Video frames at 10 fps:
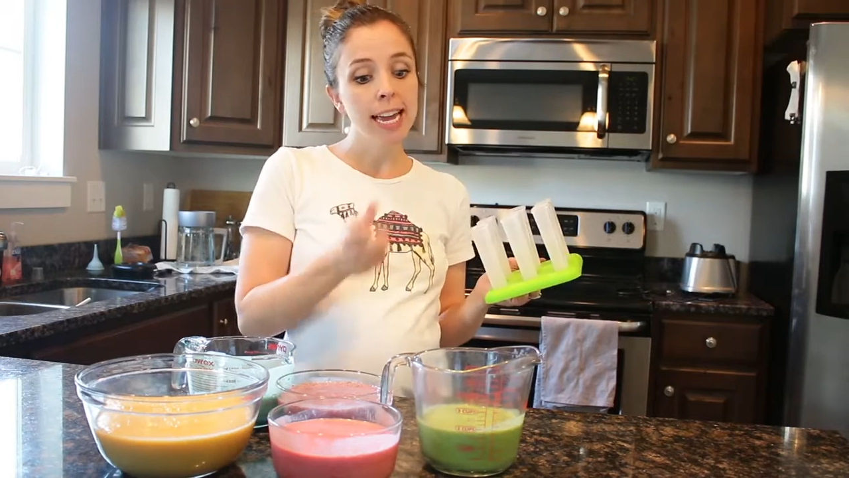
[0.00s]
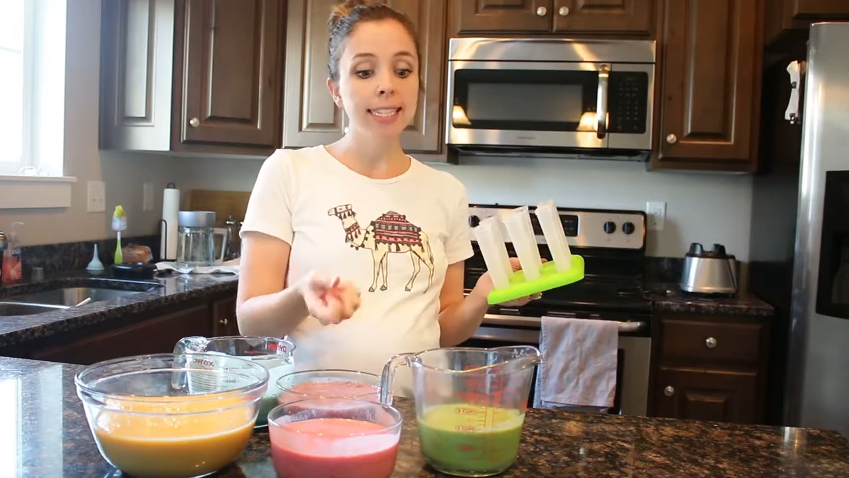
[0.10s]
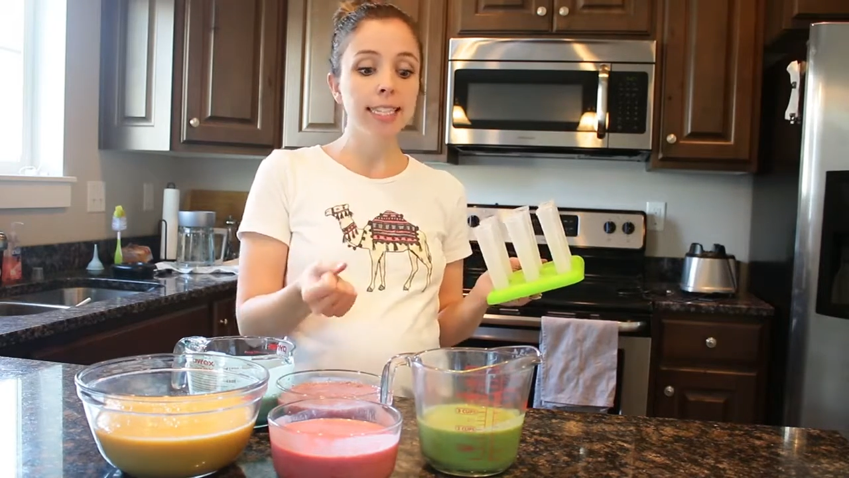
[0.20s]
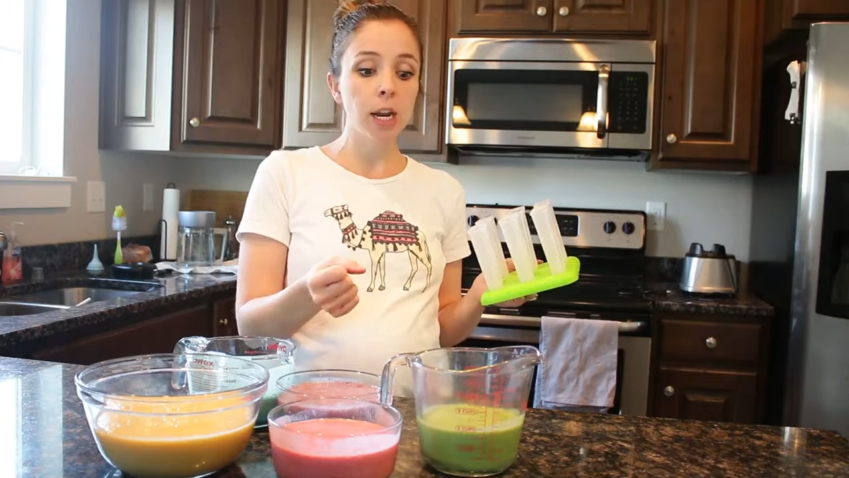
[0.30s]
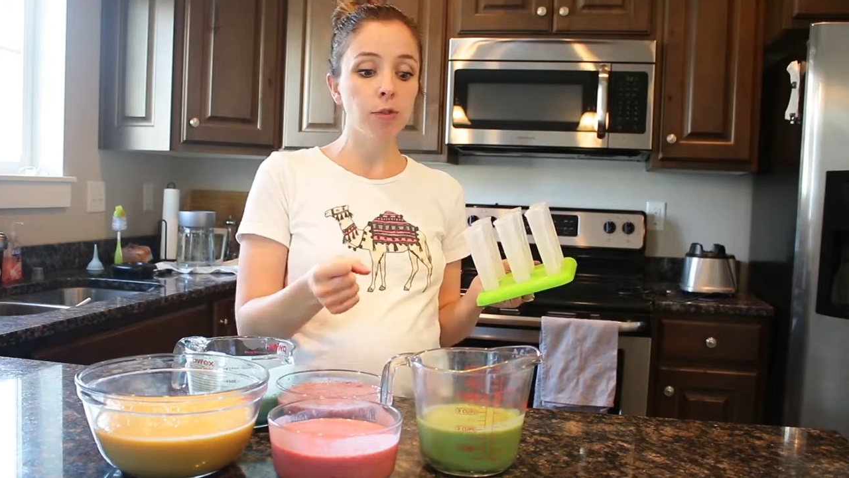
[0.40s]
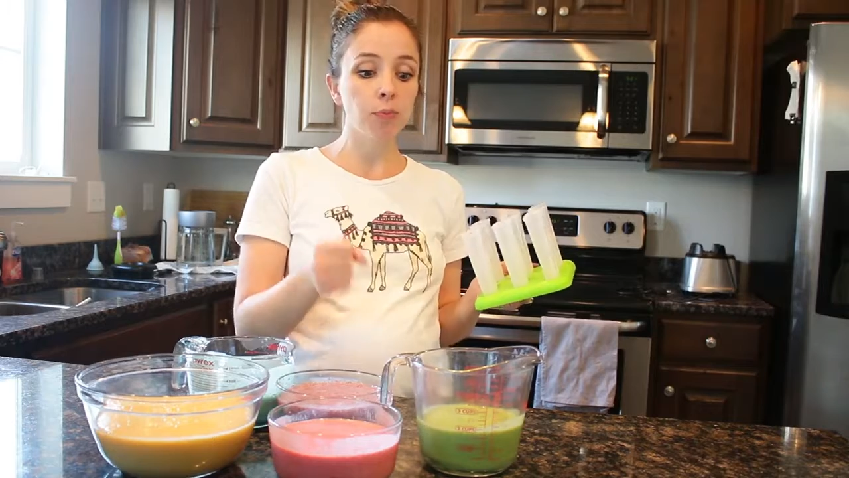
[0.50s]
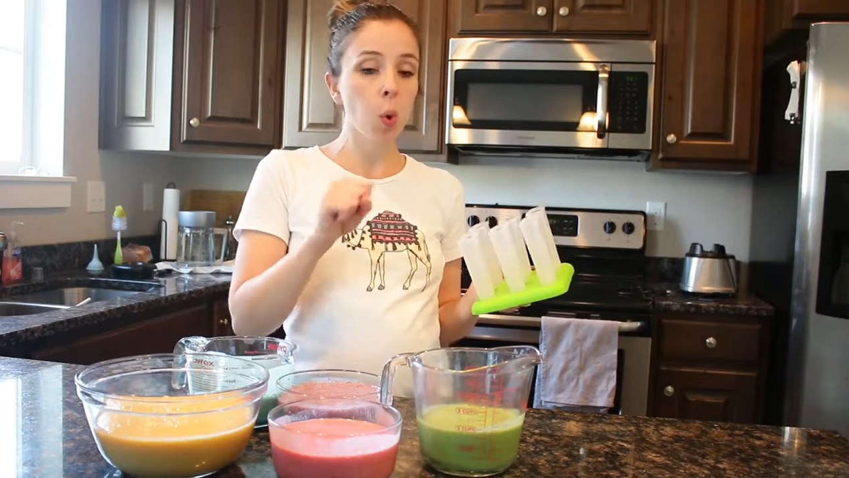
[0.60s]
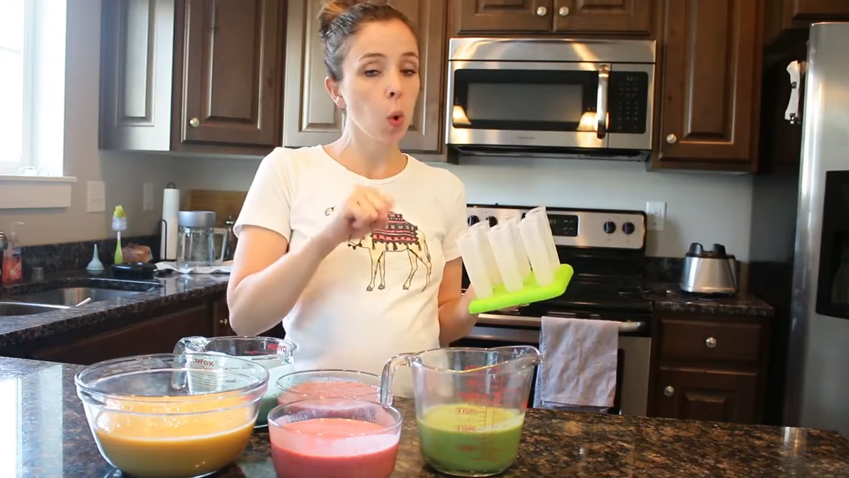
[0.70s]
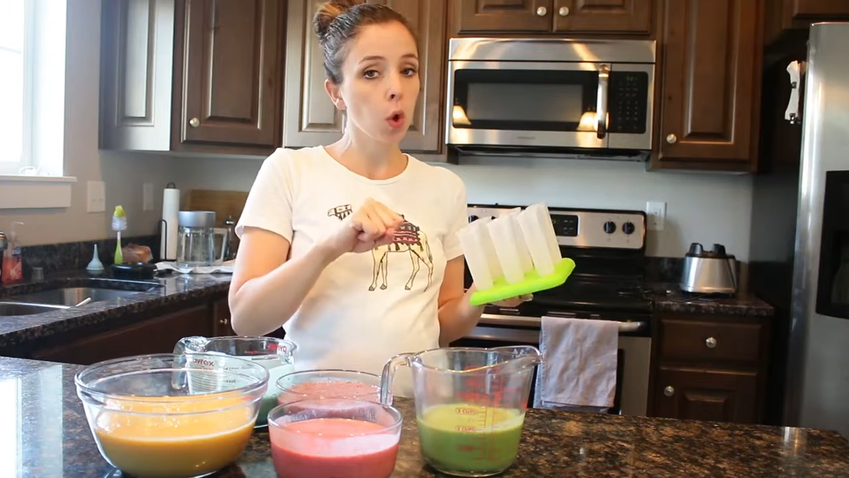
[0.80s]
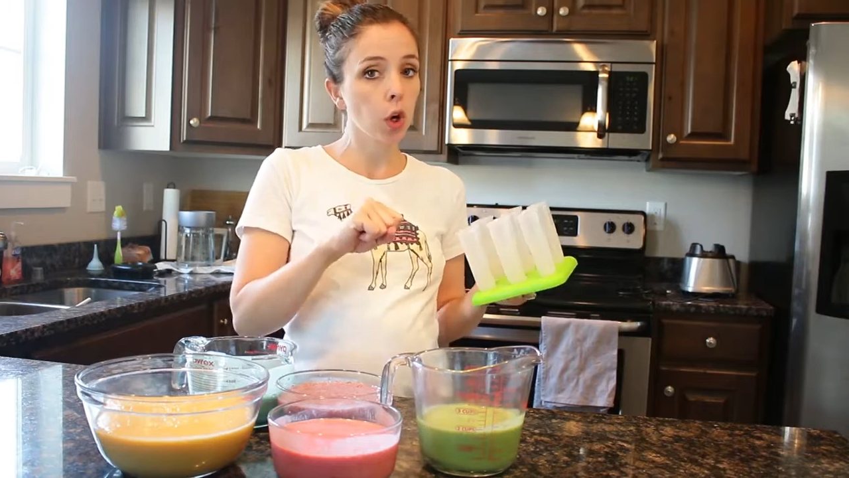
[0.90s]
instead of
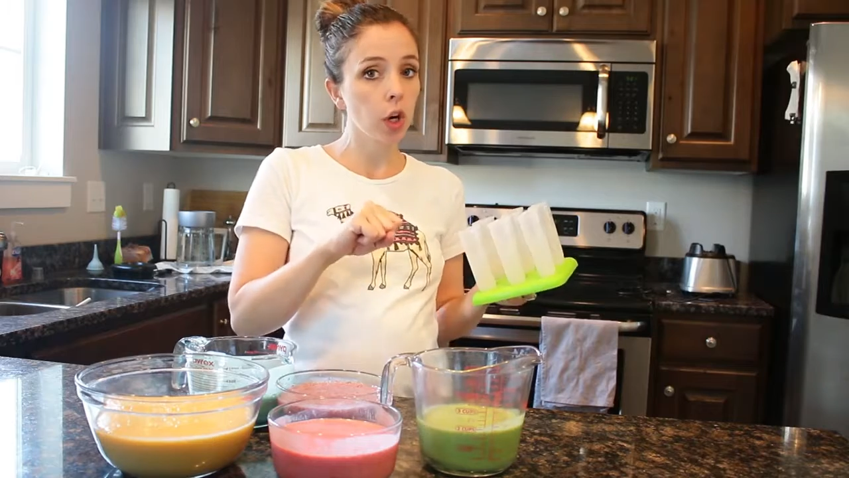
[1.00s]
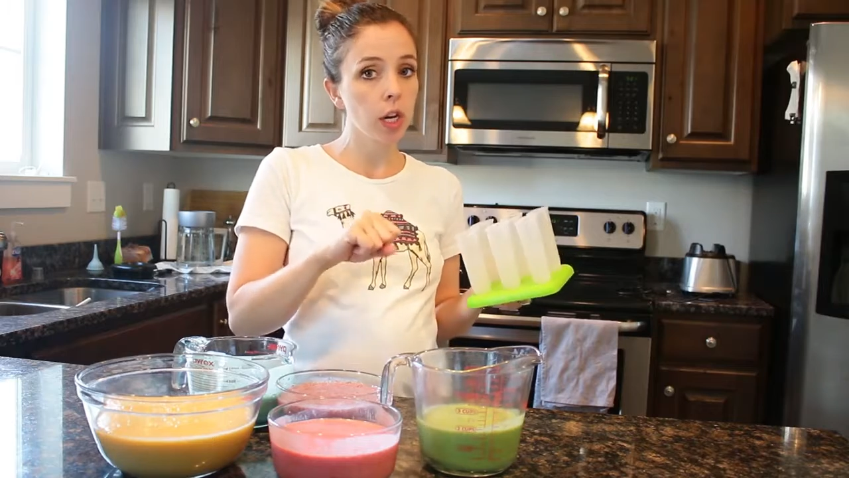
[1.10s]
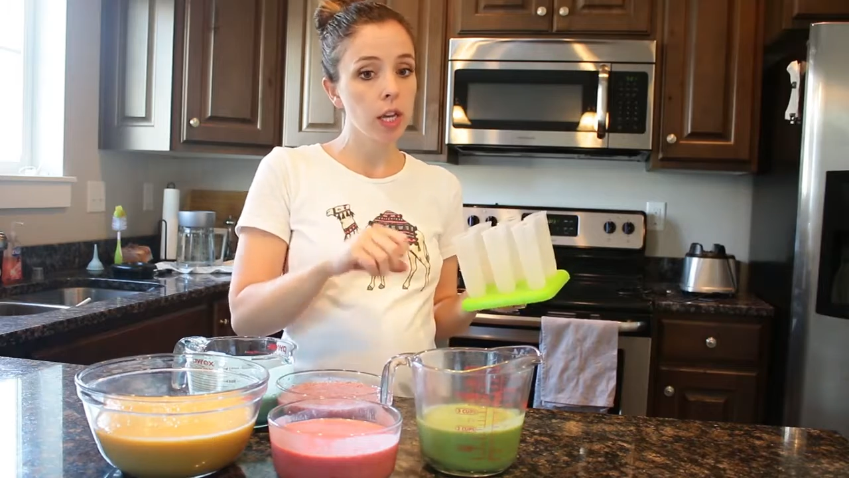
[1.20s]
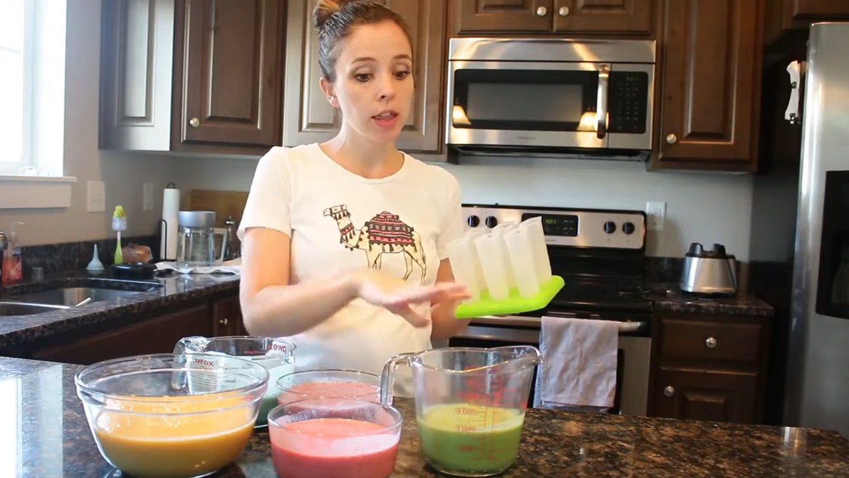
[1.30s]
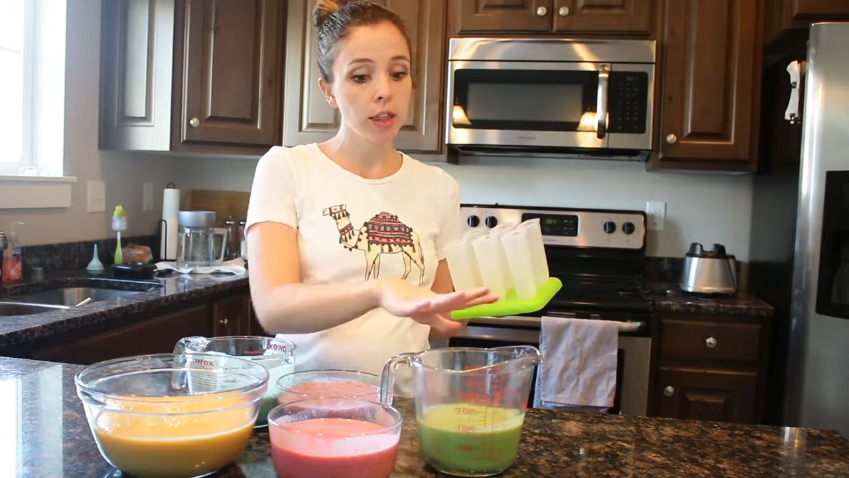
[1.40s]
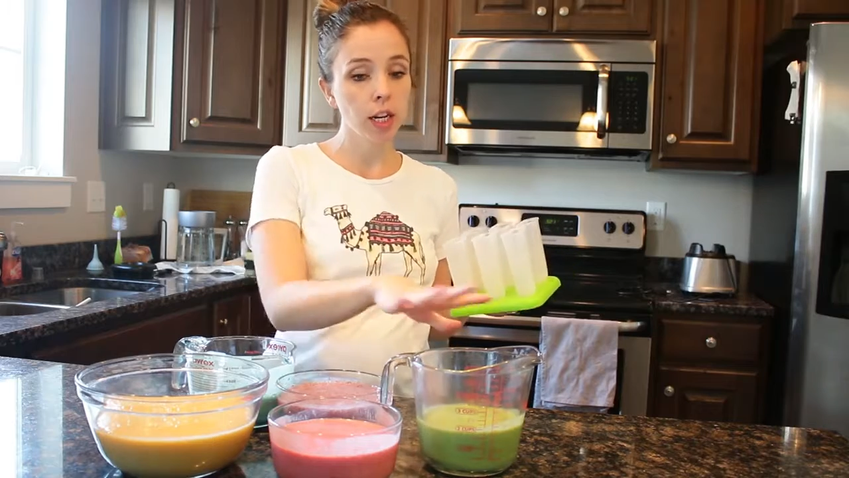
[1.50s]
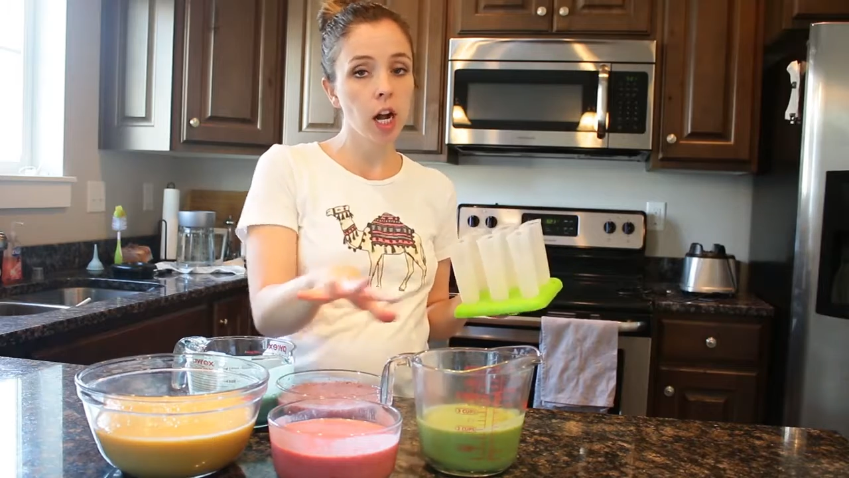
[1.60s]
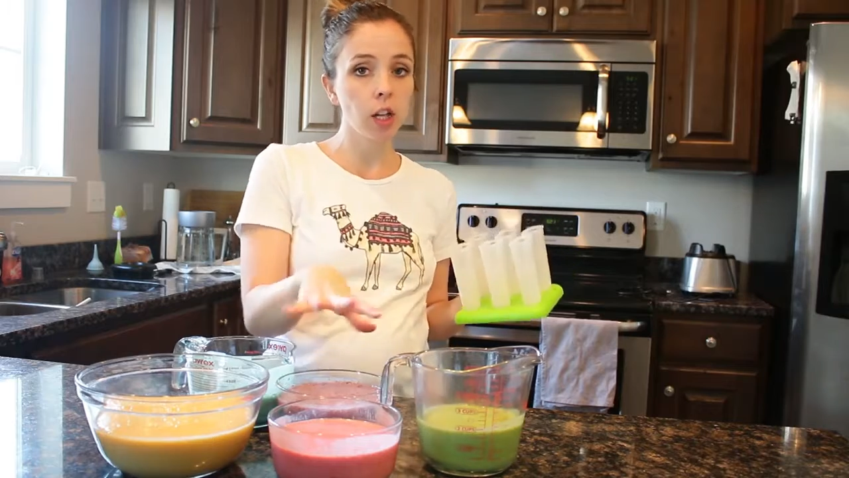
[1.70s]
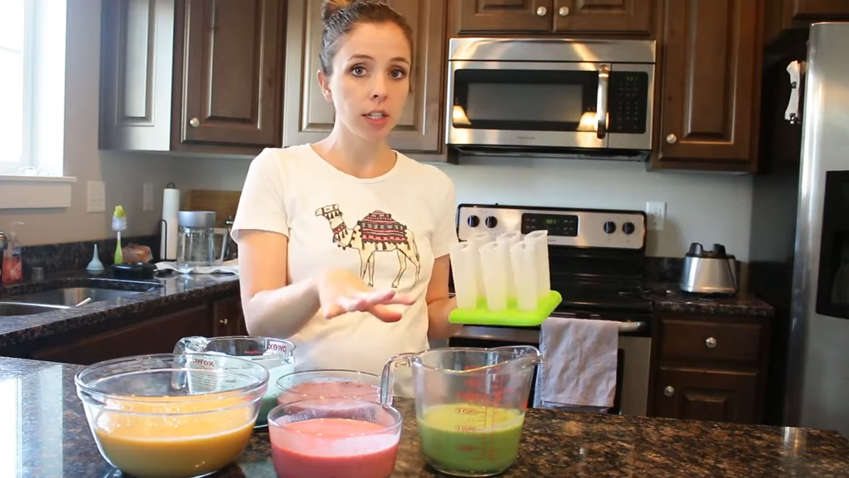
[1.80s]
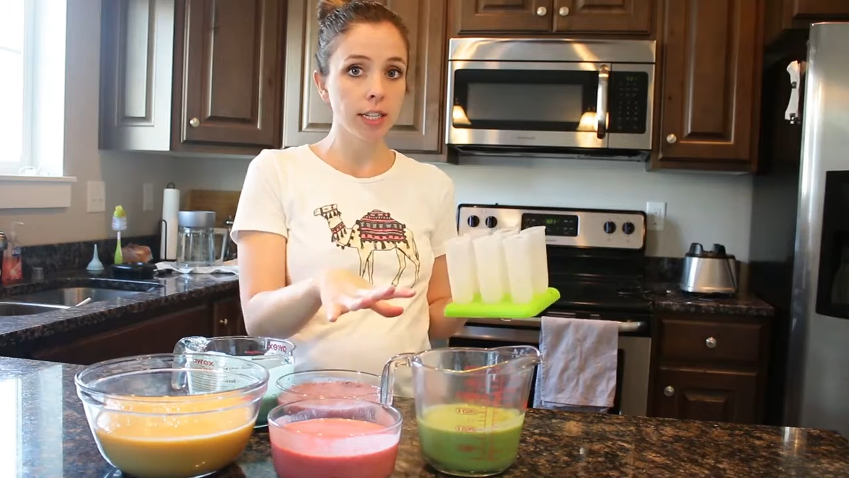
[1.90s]
pour the
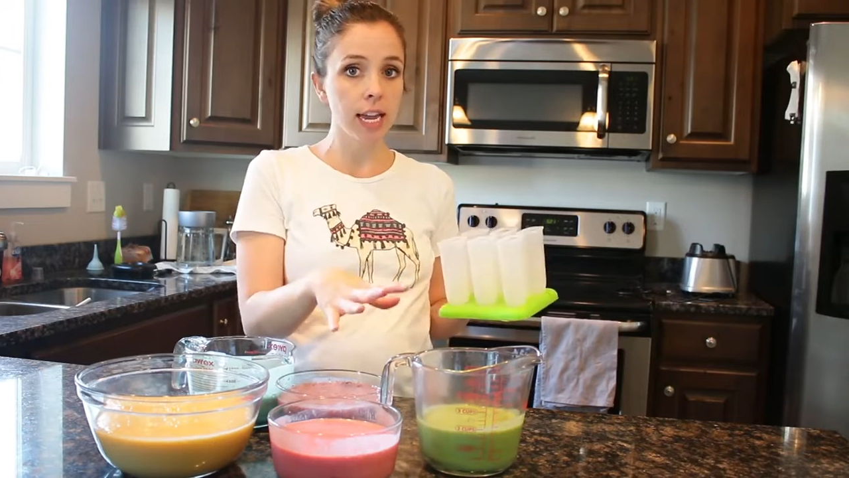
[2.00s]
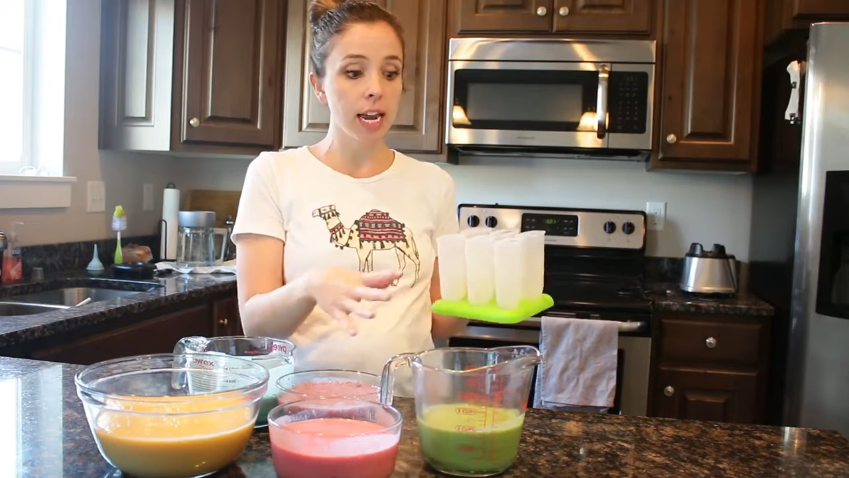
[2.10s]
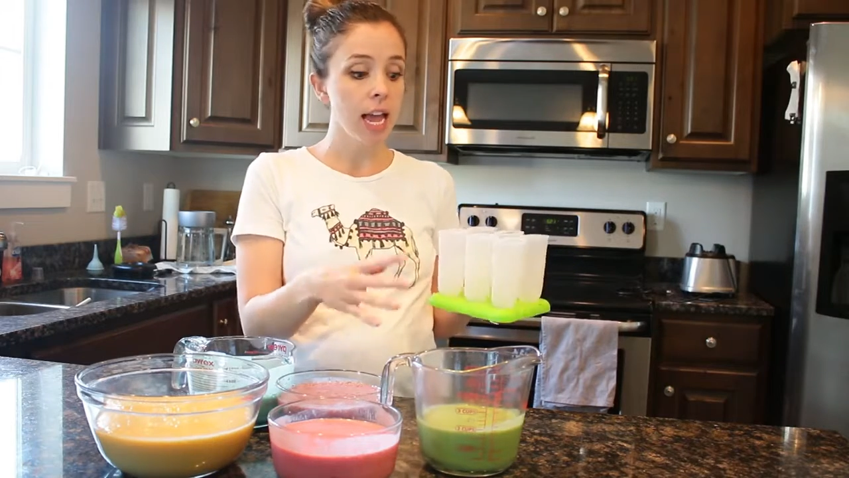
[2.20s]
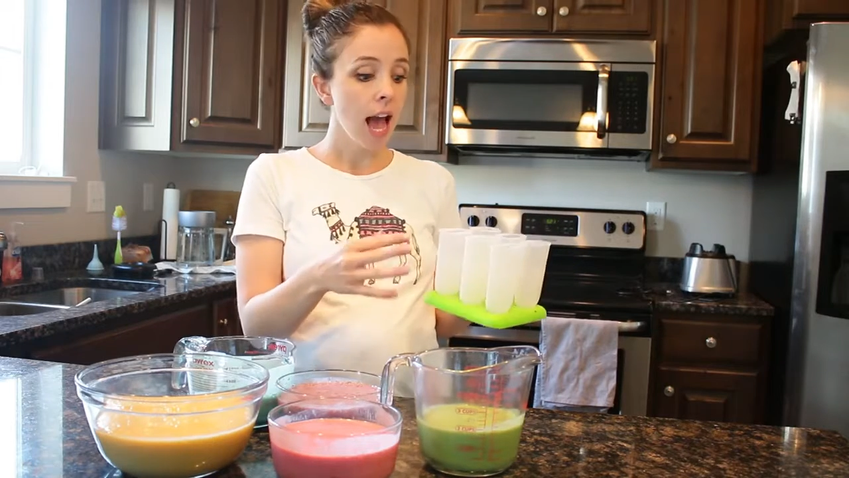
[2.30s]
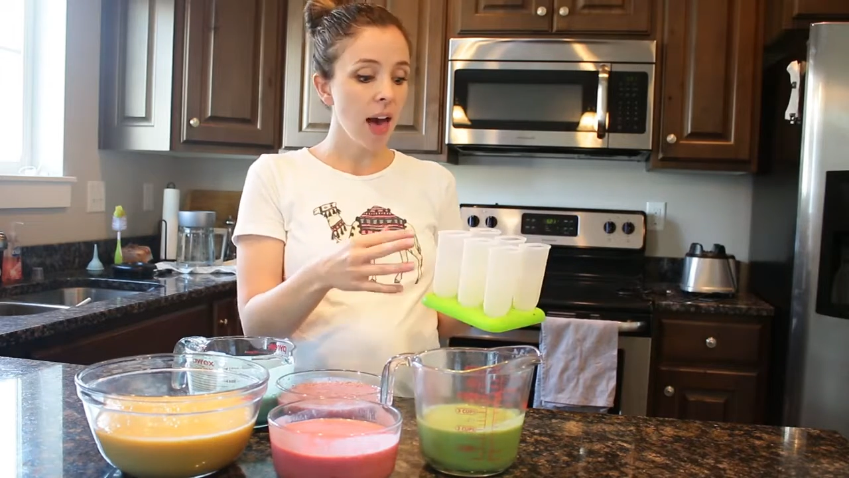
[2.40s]
colors in,